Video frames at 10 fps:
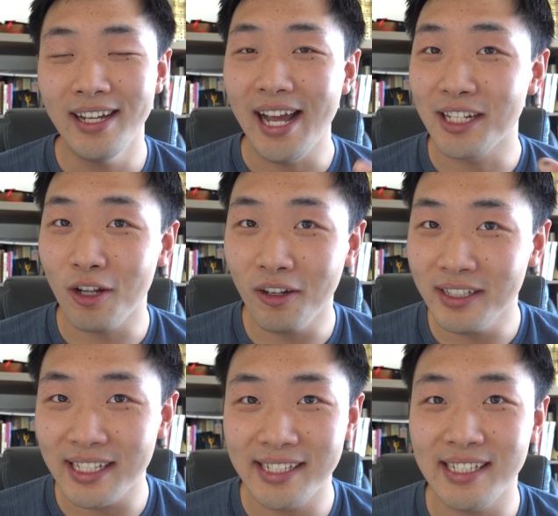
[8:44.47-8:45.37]
As long
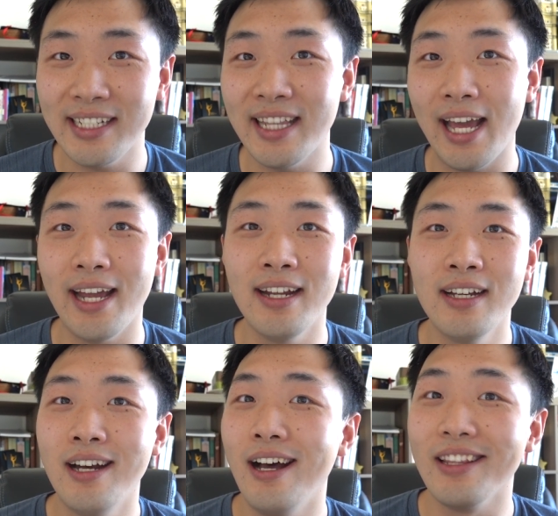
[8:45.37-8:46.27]
as they see that
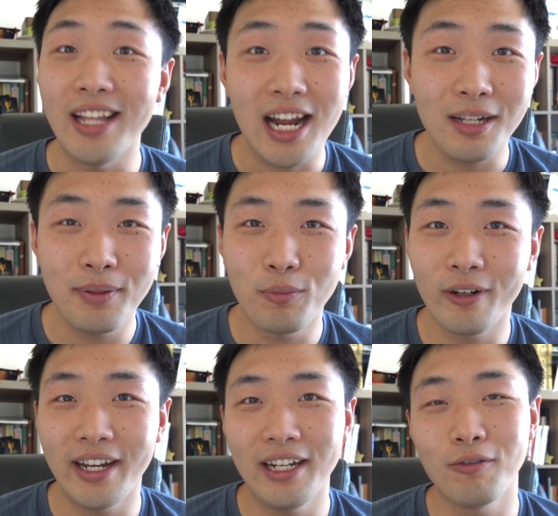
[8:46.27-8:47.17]
a lot of people
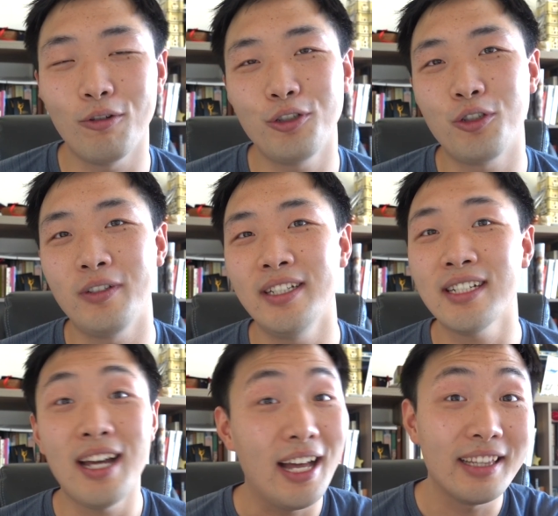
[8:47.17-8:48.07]
are getting groceries,
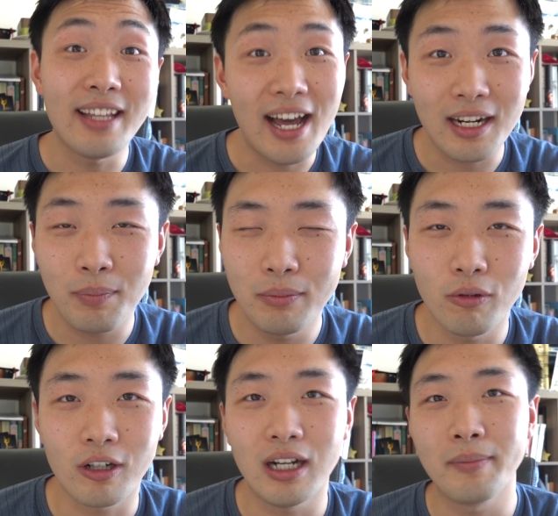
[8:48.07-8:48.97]
a lot of people
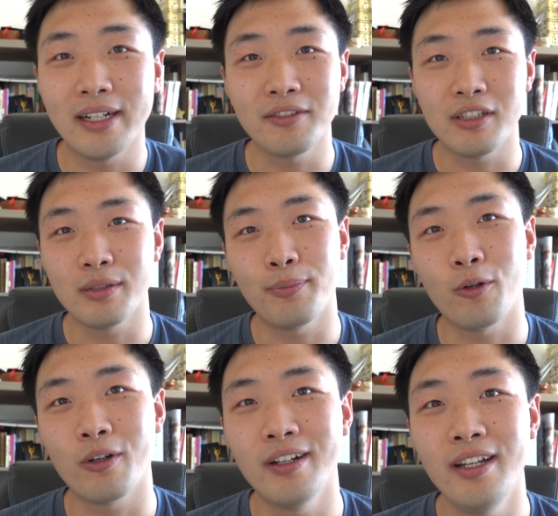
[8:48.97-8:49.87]
are coming out to support,